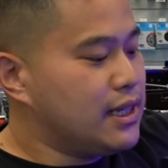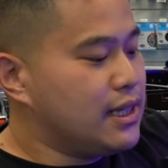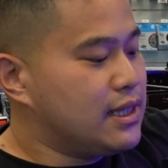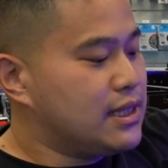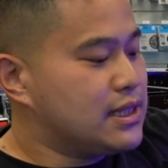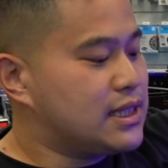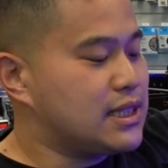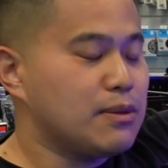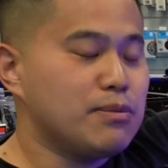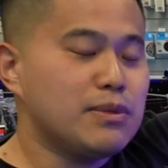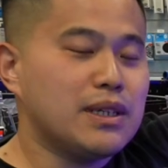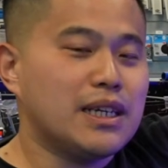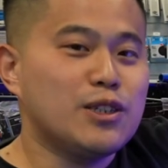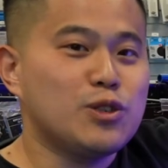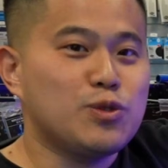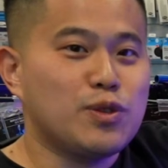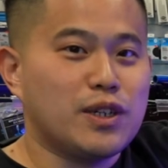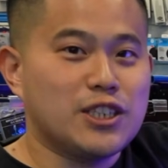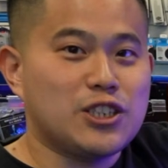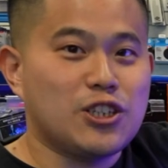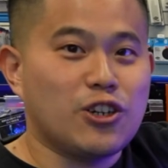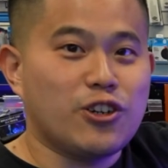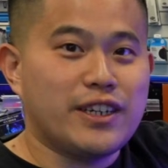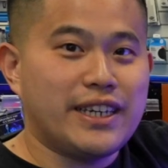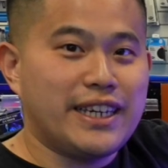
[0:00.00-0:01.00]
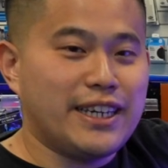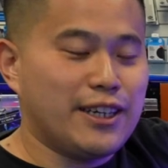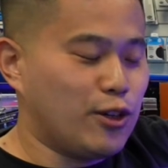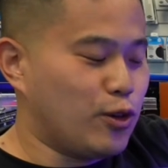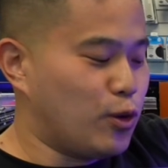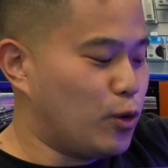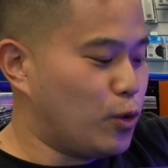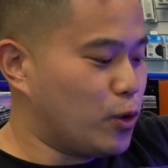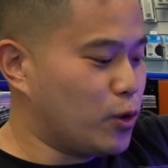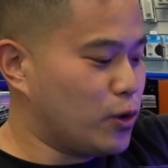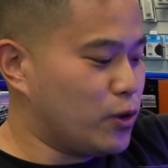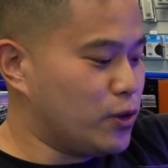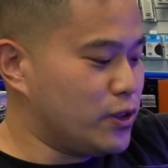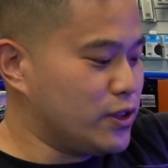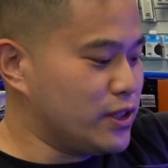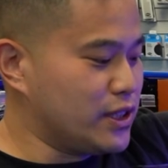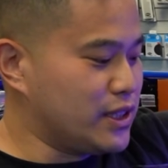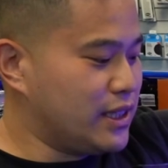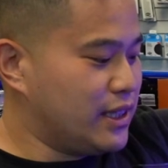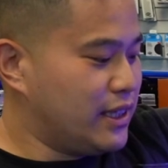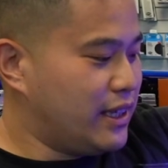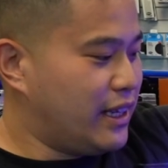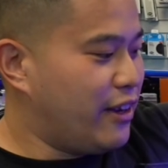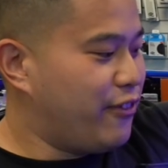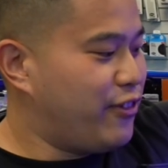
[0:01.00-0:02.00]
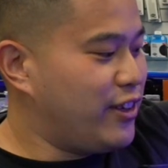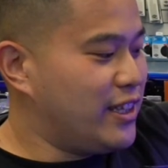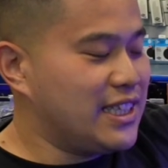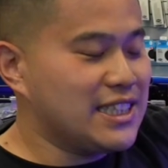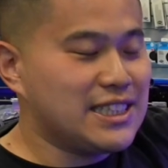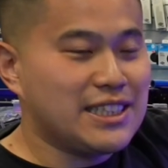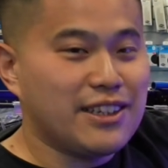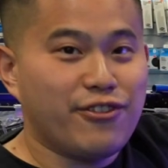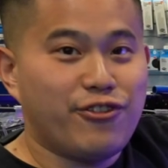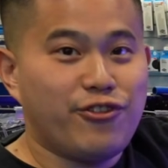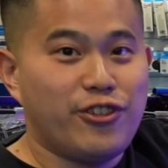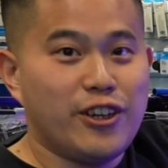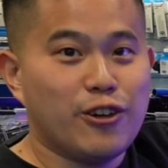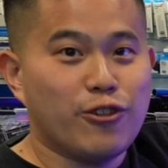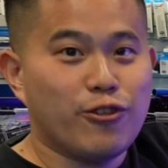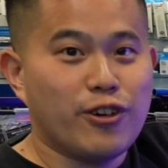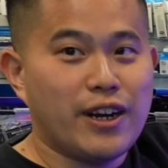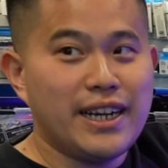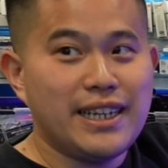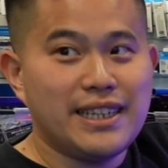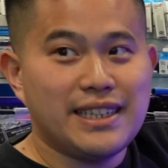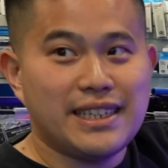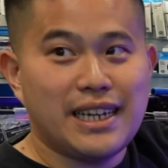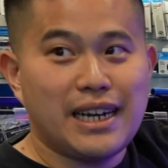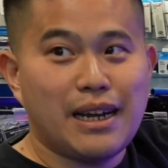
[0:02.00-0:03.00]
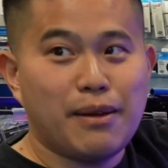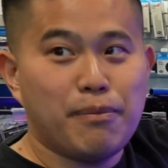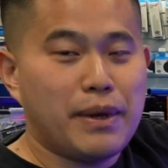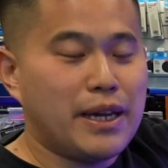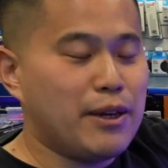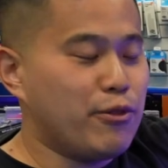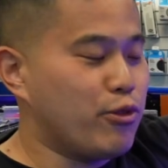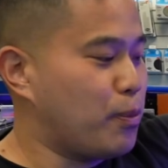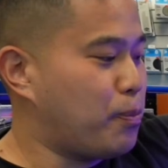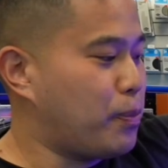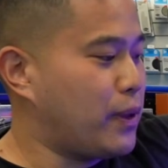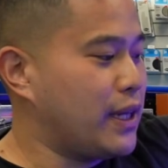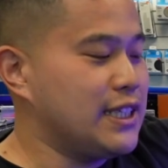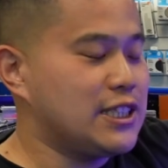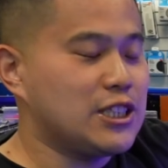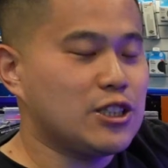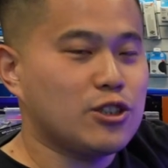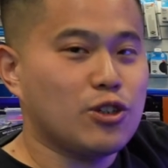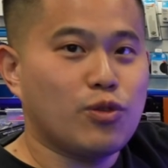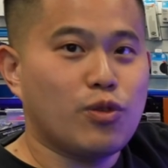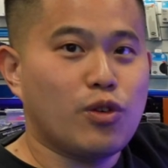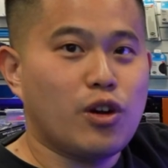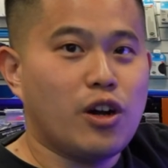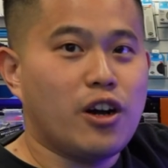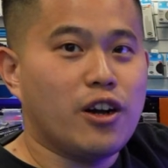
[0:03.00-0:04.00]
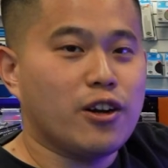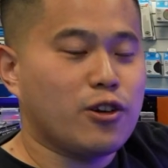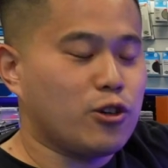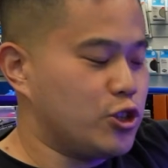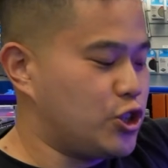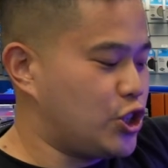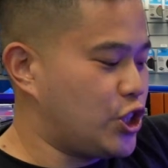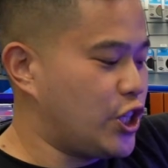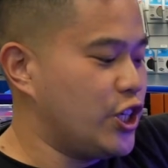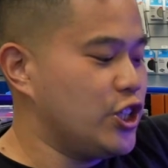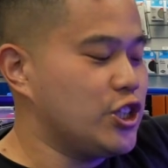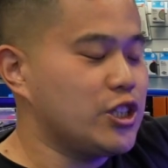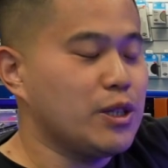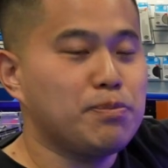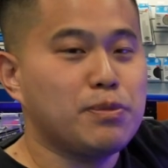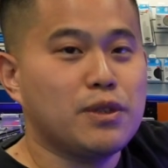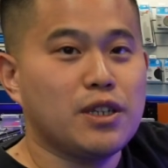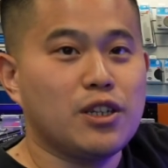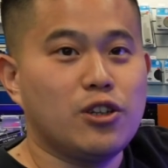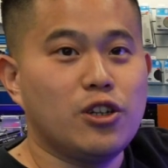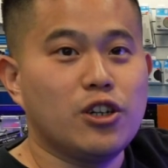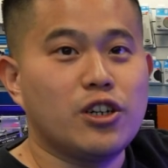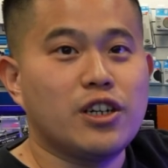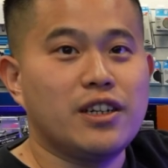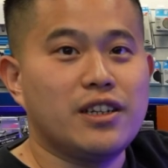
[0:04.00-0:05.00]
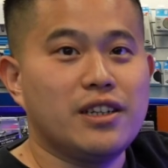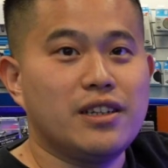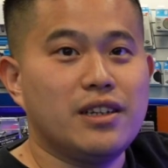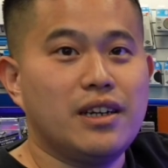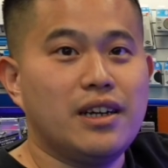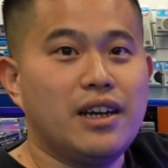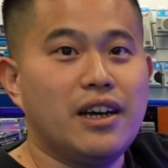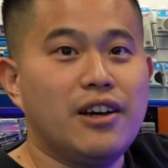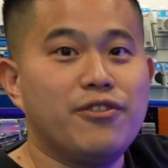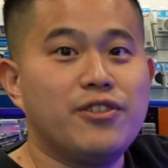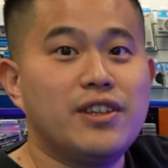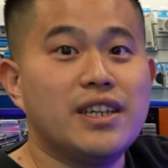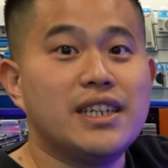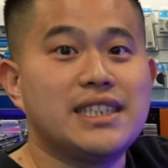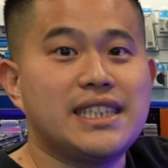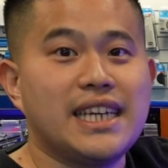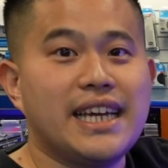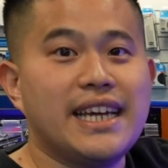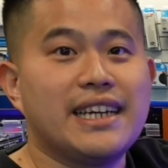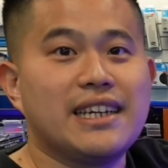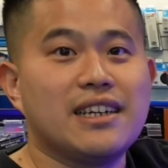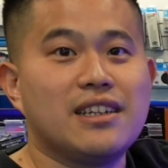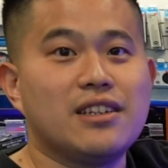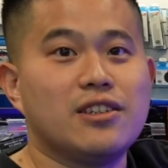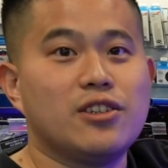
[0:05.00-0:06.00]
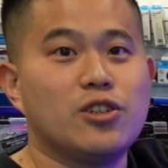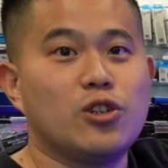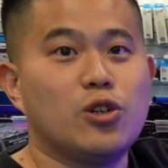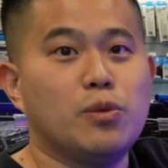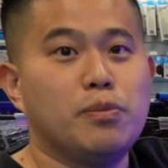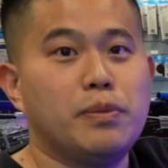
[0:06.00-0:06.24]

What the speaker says: Sometimes when I start getting corals, if it doesn't fit right, then I may replace the rock or change up the look of the tank a little